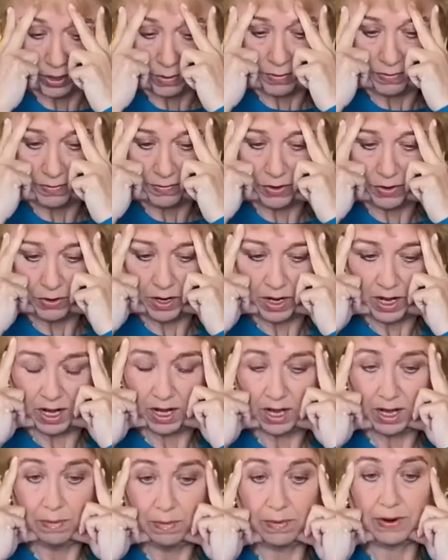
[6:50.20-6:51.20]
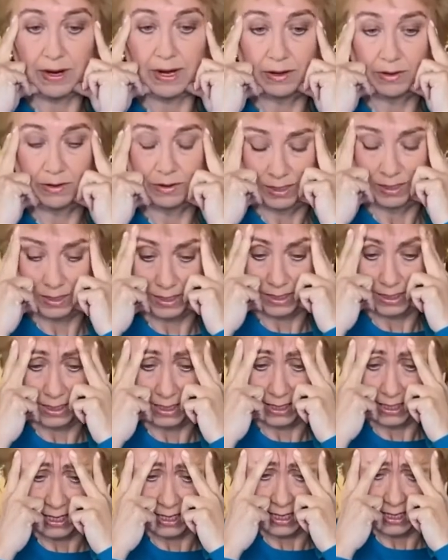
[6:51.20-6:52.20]
of your eyebrow
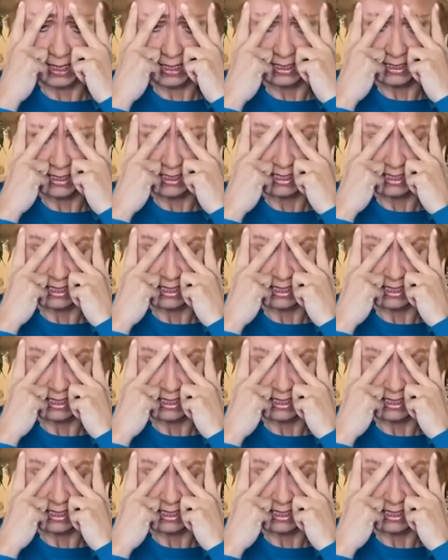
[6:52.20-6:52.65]
into the